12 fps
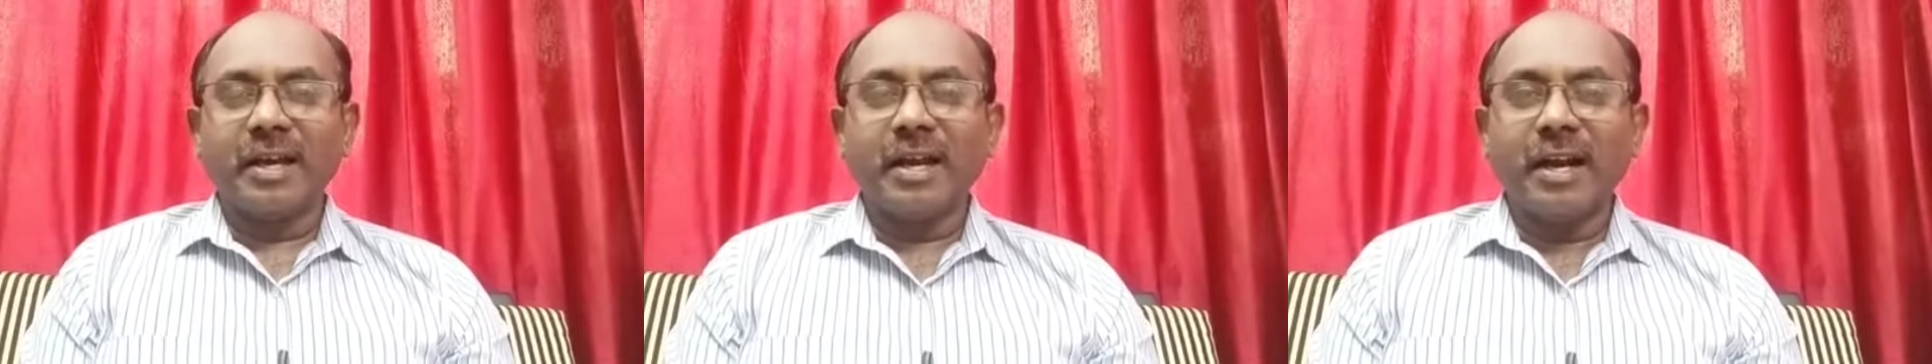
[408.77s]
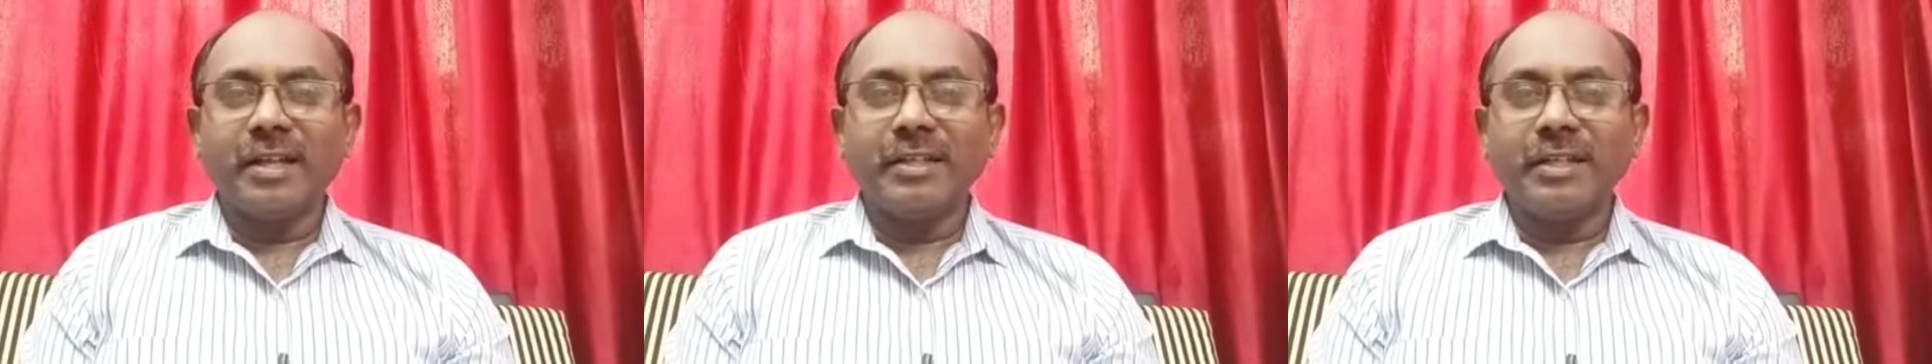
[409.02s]

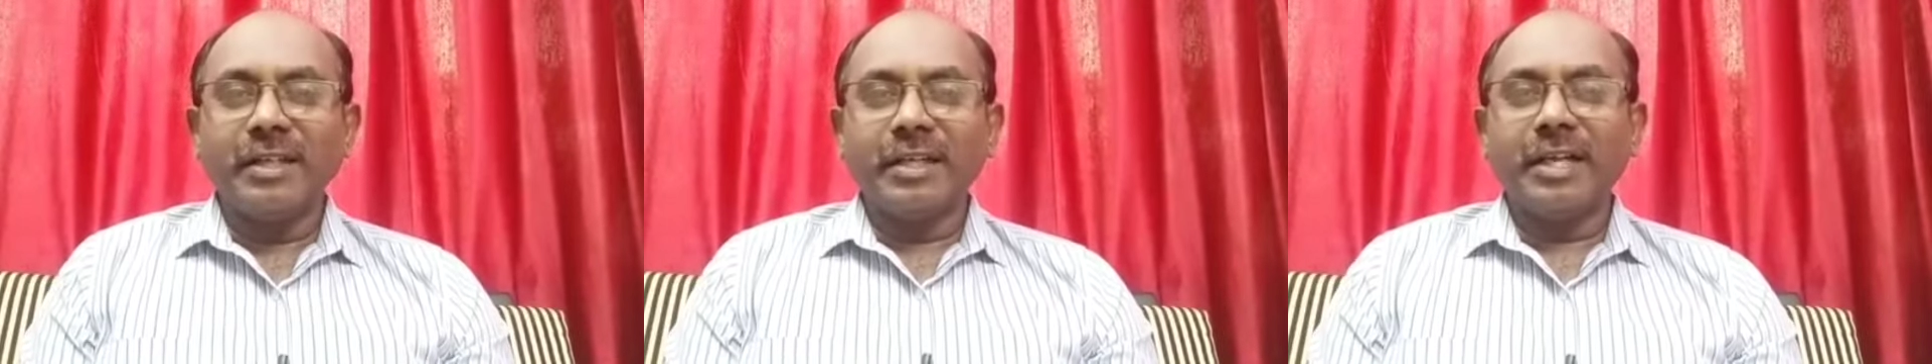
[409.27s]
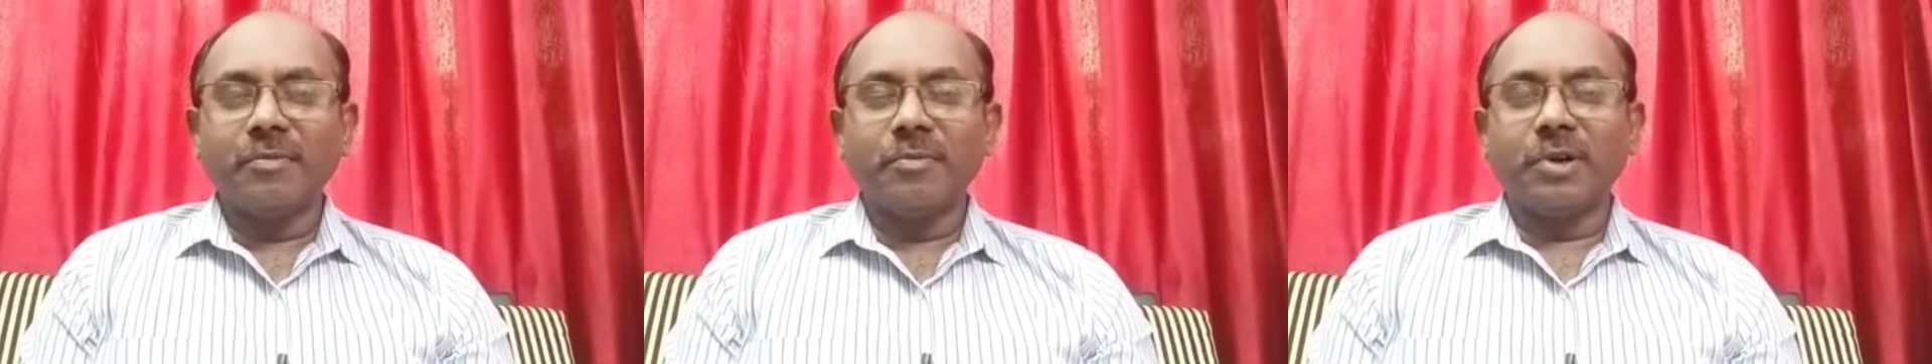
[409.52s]

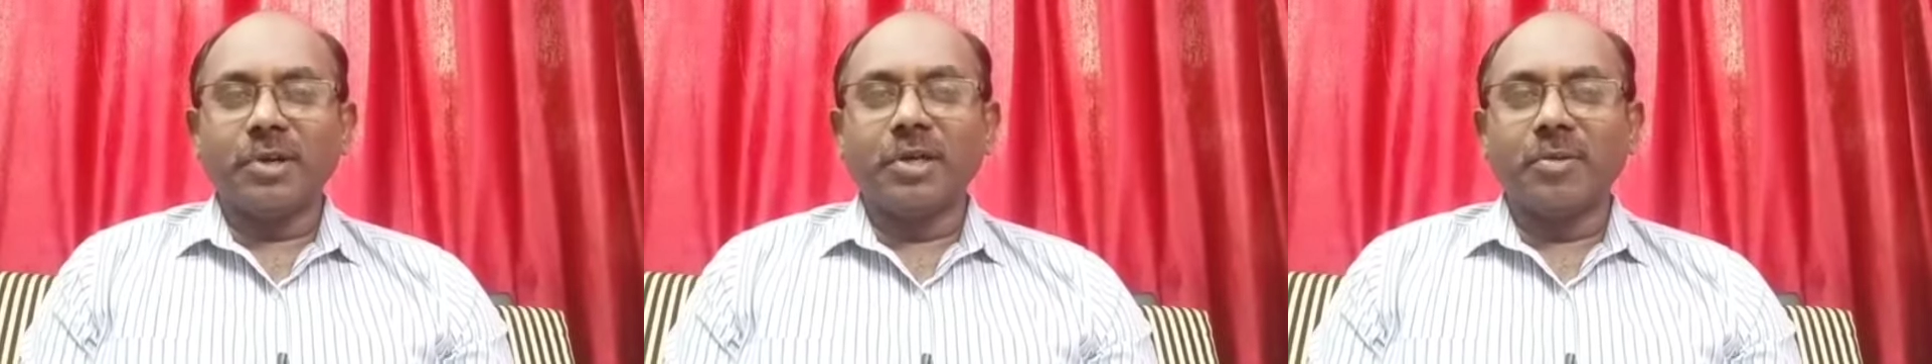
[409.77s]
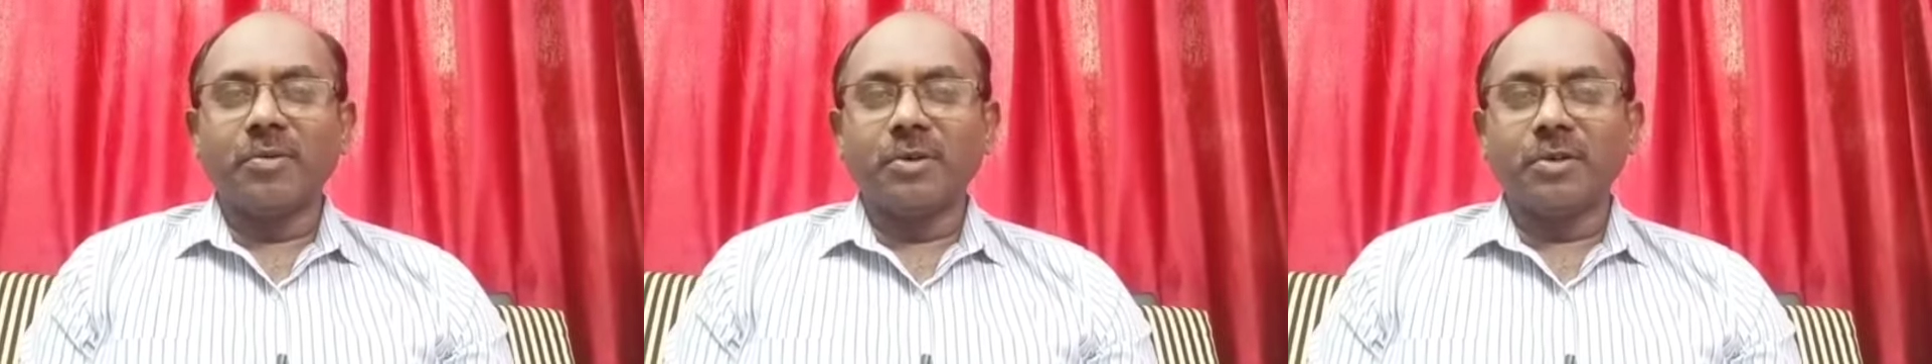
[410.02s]
content I'm
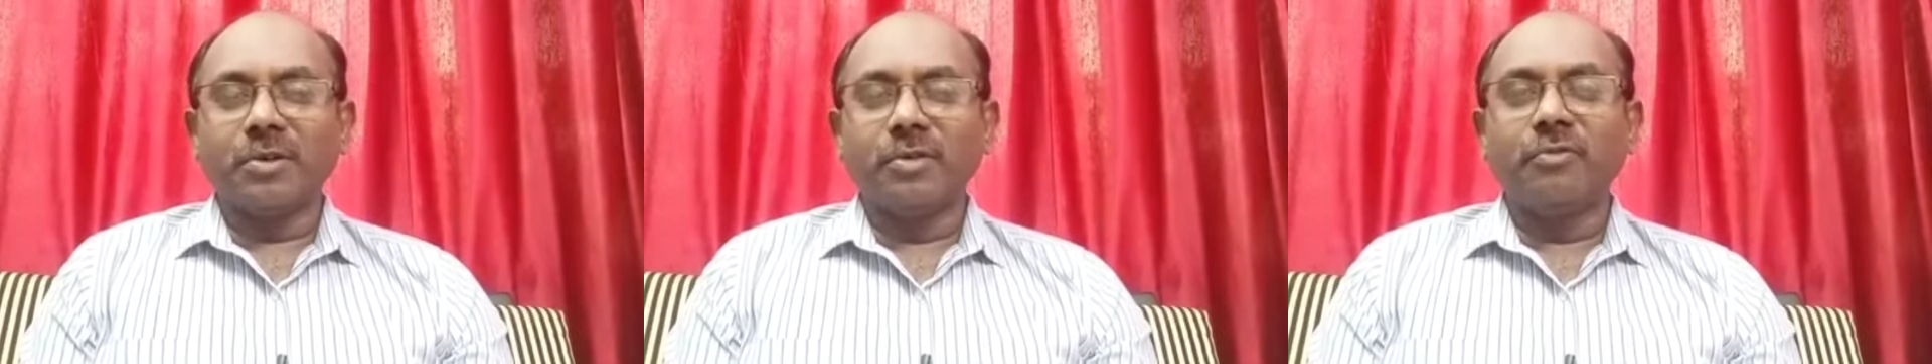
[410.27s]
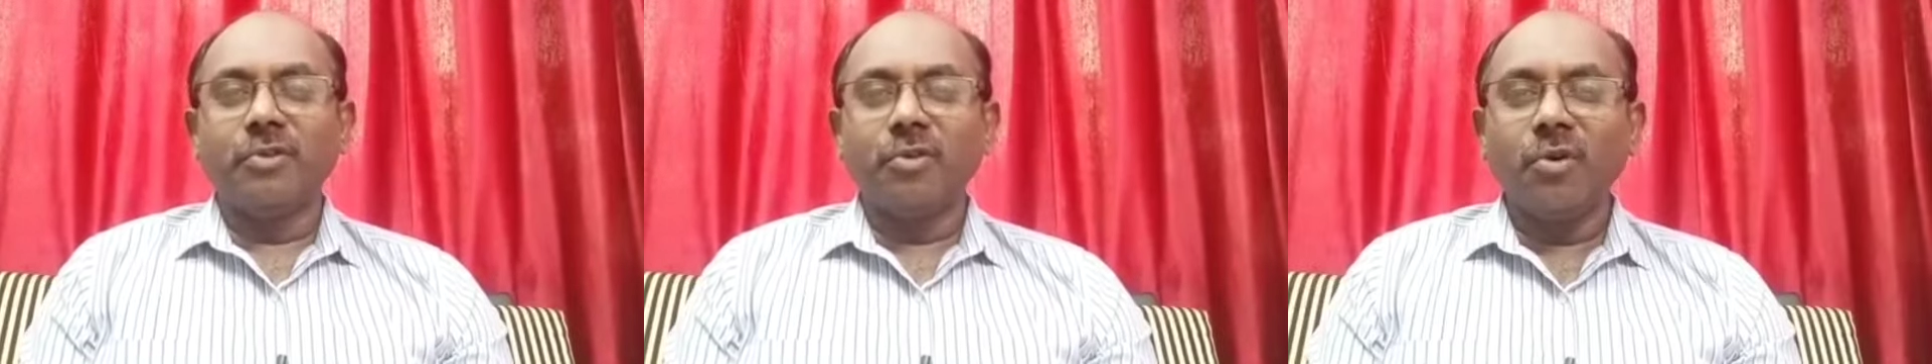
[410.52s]
talking about.
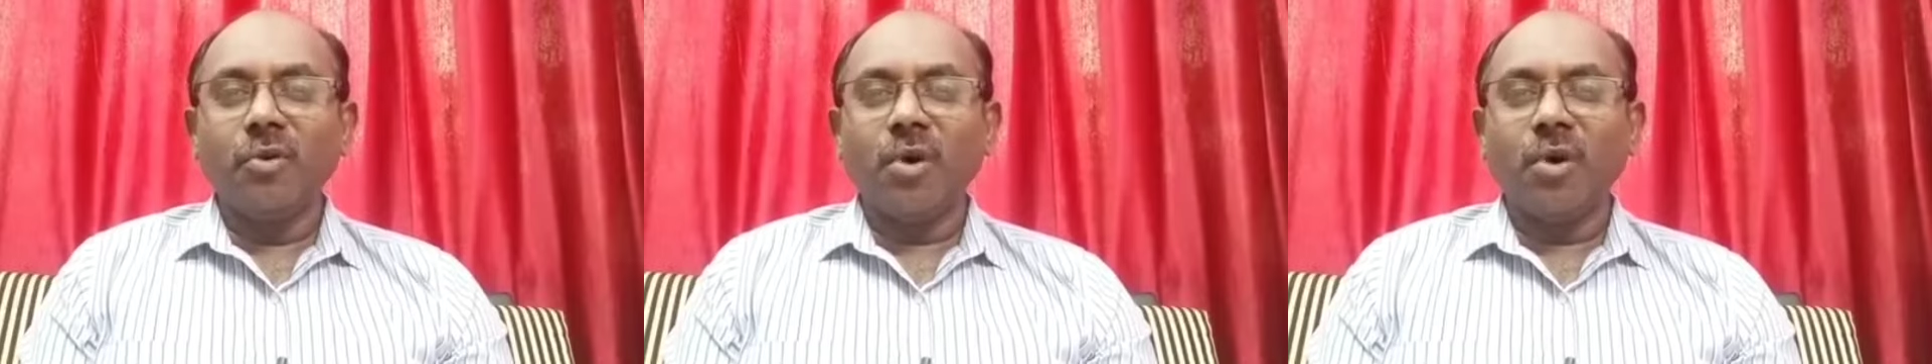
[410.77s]
If you know